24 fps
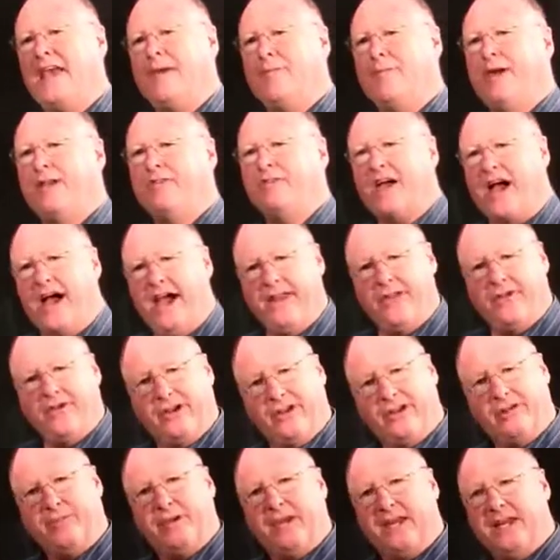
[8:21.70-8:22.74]
either at the
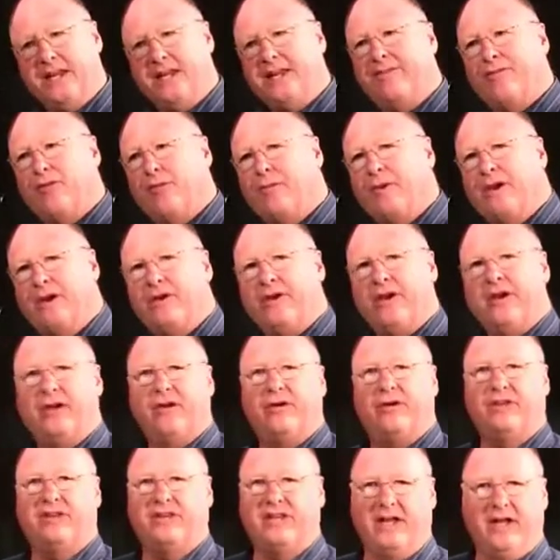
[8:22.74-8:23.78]
beginning of a period or at the
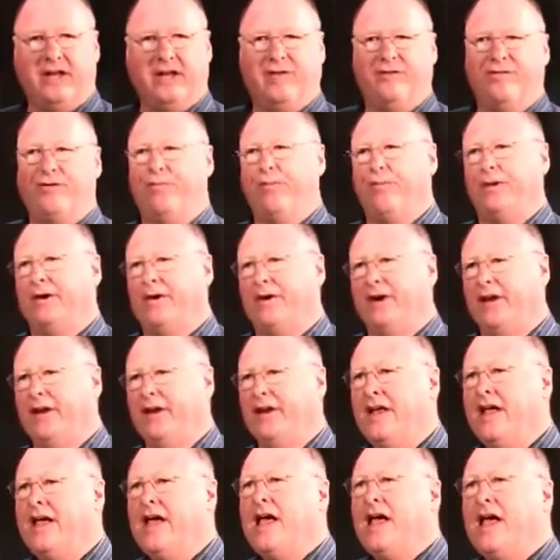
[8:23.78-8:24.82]
end of a period.
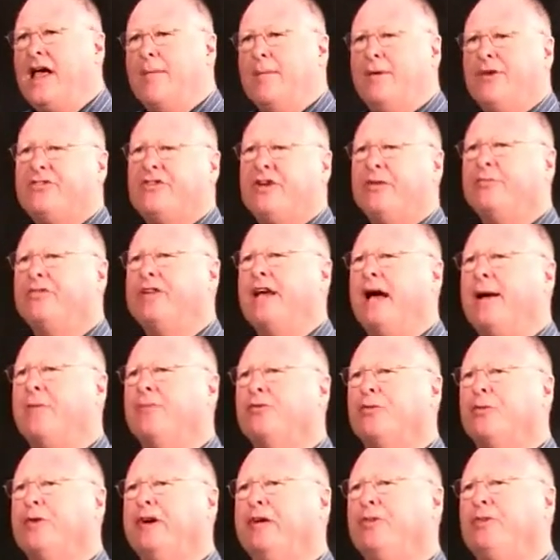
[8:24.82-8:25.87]
But sometimes we
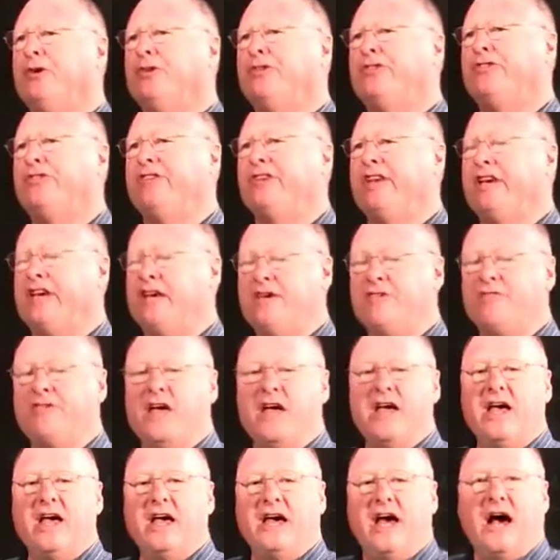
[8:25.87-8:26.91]
receive
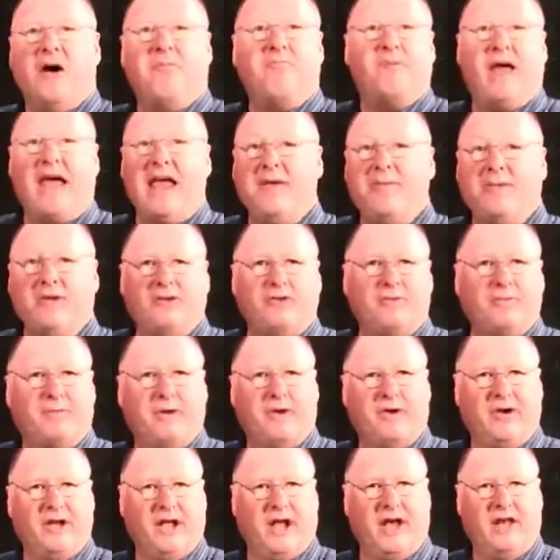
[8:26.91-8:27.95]
payments
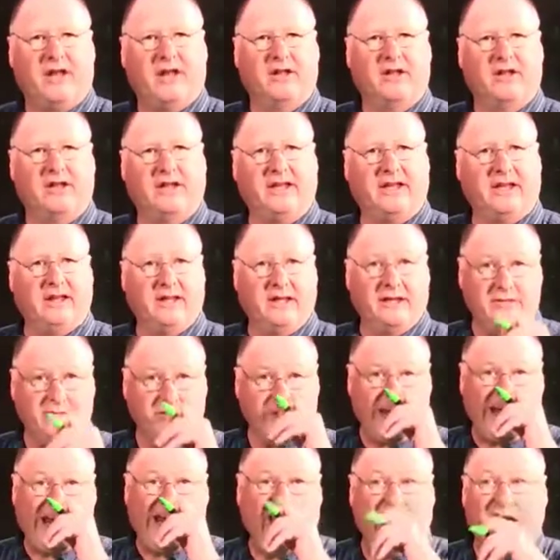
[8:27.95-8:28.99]
periodically. Let's say
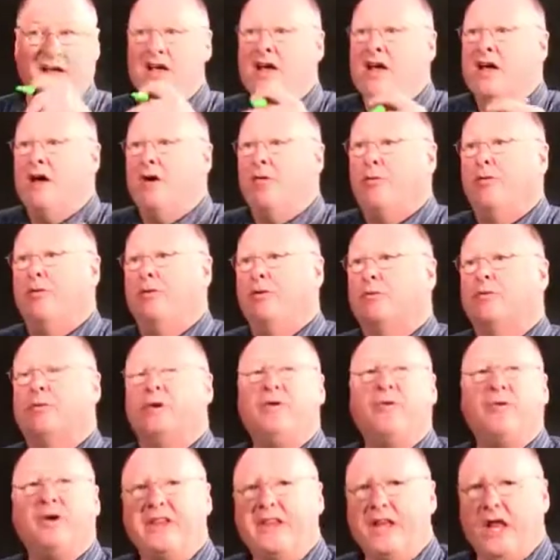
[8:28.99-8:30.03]
we win the
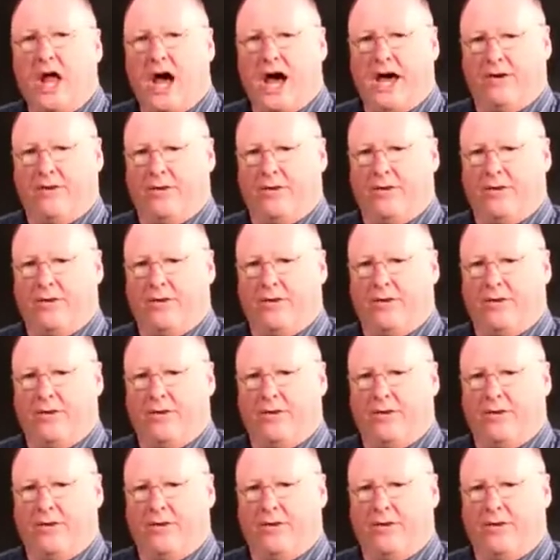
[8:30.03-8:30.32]
lottery